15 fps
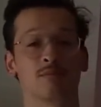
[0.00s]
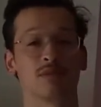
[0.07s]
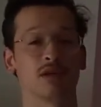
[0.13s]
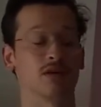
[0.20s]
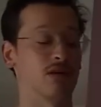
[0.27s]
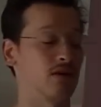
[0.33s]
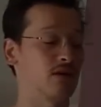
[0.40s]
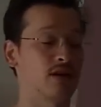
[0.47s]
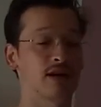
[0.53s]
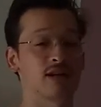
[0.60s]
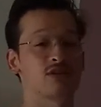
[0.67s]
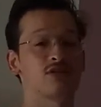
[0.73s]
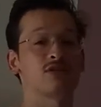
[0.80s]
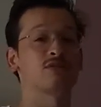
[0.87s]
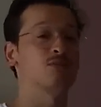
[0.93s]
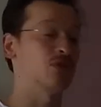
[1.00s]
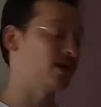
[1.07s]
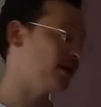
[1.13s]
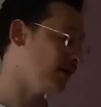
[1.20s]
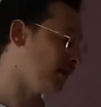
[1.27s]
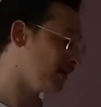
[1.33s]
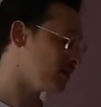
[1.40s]
PR and just
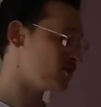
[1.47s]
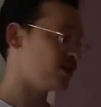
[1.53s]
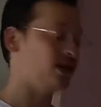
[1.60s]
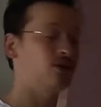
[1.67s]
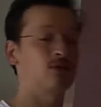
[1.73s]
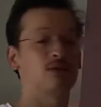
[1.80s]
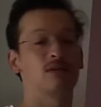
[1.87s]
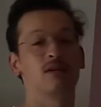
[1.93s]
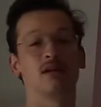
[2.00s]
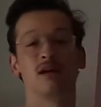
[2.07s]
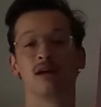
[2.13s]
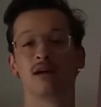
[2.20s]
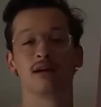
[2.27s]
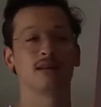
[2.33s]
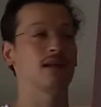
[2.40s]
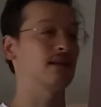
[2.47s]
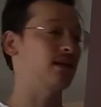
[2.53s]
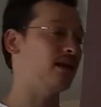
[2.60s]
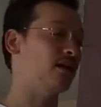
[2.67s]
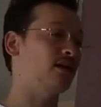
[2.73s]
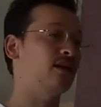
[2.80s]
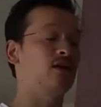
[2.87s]
branding in general, that
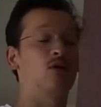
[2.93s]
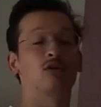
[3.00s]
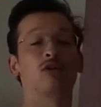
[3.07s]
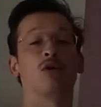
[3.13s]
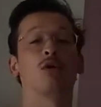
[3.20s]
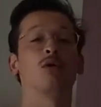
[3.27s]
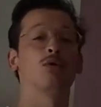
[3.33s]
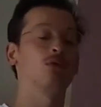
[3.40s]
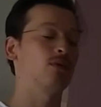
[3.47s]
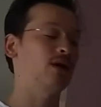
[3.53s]
the whole